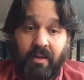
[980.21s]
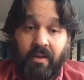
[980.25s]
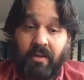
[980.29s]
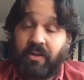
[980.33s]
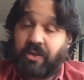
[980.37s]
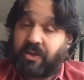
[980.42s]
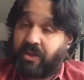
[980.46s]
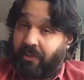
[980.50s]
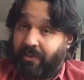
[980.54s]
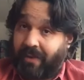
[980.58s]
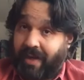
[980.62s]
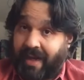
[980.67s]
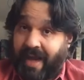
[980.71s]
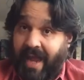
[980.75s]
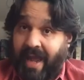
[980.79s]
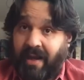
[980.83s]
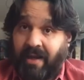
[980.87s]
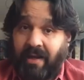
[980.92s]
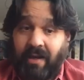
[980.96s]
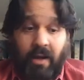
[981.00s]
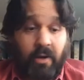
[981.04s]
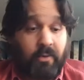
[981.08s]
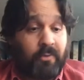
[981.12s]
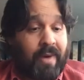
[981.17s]
So
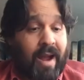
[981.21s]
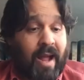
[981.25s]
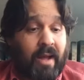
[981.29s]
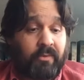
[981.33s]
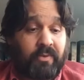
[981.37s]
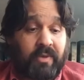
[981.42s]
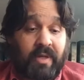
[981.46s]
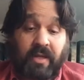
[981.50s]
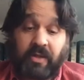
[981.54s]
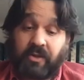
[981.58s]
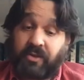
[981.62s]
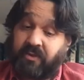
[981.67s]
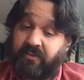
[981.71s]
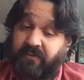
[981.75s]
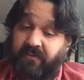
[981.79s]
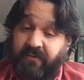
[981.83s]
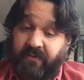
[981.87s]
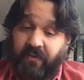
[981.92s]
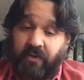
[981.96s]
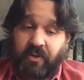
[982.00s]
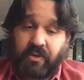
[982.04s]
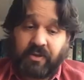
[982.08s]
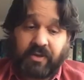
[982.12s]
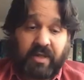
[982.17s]
again, around is
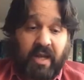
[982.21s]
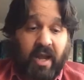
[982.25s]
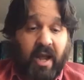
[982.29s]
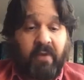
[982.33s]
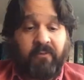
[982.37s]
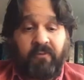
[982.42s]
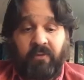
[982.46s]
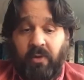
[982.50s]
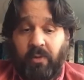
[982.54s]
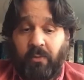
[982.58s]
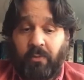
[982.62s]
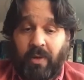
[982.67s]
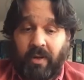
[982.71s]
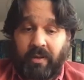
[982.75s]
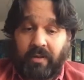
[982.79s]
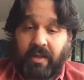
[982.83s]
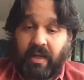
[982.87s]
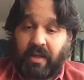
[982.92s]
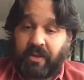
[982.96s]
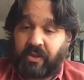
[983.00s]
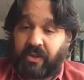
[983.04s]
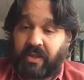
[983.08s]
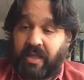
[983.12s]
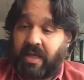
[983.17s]
first everyone
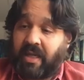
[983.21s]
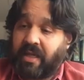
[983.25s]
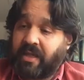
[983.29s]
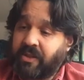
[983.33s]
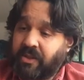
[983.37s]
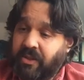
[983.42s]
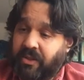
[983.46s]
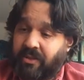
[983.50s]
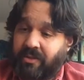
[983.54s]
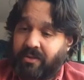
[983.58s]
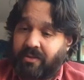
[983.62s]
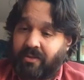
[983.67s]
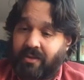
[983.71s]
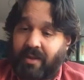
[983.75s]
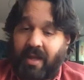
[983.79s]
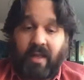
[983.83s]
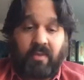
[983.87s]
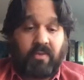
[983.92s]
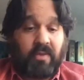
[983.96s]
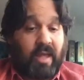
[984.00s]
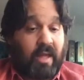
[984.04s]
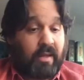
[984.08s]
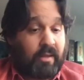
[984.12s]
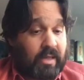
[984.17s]
does this,
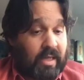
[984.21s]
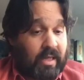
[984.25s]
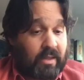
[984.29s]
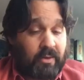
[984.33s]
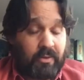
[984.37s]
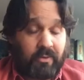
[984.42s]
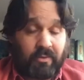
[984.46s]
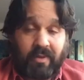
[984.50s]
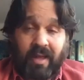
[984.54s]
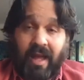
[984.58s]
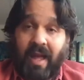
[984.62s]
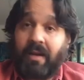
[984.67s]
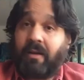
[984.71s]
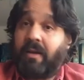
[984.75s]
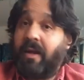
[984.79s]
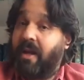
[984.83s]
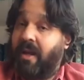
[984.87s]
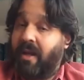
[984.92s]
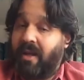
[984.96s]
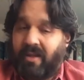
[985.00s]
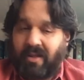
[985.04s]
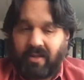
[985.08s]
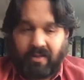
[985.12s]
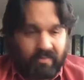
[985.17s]
and then they do that.
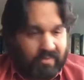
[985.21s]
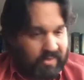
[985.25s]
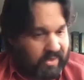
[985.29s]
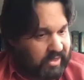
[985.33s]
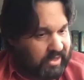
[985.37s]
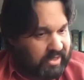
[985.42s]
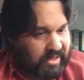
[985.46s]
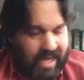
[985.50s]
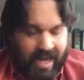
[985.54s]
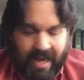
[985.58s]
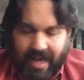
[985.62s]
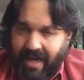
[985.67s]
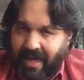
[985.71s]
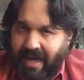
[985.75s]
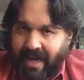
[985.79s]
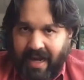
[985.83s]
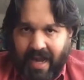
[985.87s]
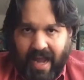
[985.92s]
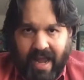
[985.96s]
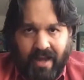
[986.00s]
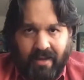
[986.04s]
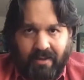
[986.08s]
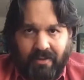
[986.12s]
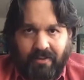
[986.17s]
Say it
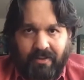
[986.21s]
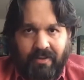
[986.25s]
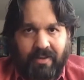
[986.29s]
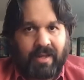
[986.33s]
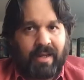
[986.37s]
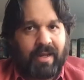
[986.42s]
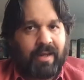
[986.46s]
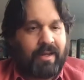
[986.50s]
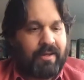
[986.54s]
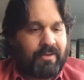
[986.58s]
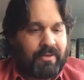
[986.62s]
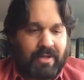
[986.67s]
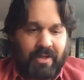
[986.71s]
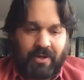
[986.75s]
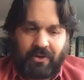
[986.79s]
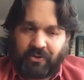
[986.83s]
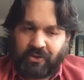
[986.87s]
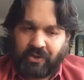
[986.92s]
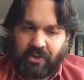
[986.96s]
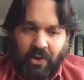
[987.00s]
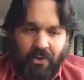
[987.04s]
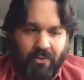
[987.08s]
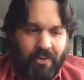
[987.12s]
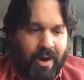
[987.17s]
again.
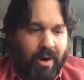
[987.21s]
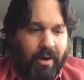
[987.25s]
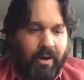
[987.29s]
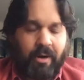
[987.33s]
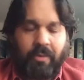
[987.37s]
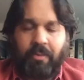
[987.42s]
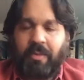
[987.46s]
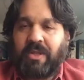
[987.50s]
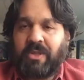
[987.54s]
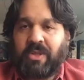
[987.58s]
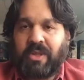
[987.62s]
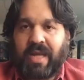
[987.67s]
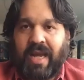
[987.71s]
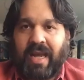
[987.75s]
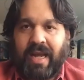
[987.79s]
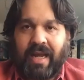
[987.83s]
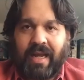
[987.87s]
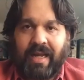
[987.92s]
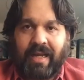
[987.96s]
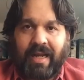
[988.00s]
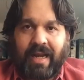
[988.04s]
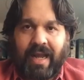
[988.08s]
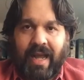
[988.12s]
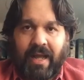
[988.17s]
There's no harm in saying
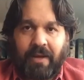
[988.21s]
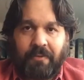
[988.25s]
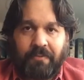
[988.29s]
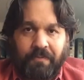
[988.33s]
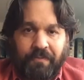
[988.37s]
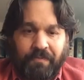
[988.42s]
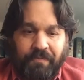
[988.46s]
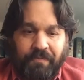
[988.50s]
it again.